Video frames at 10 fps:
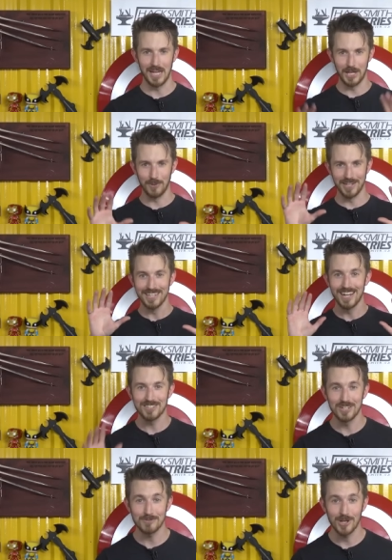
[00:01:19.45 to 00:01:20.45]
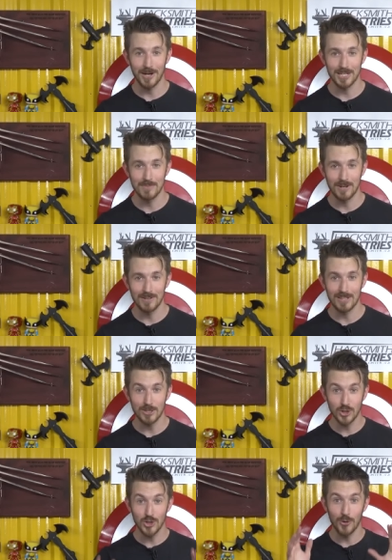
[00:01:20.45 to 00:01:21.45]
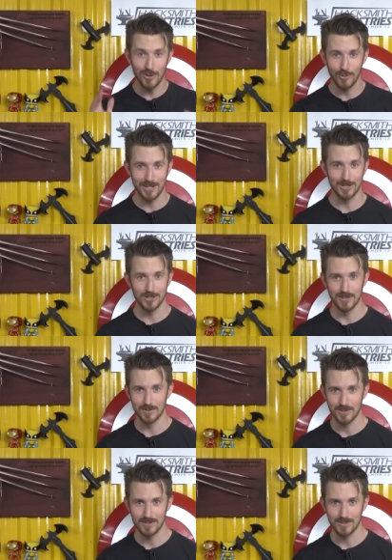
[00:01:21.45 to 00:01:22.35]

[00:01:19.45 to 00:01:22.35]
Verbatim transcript: Anyway, that's enough talking about it. Let's show you what it can do.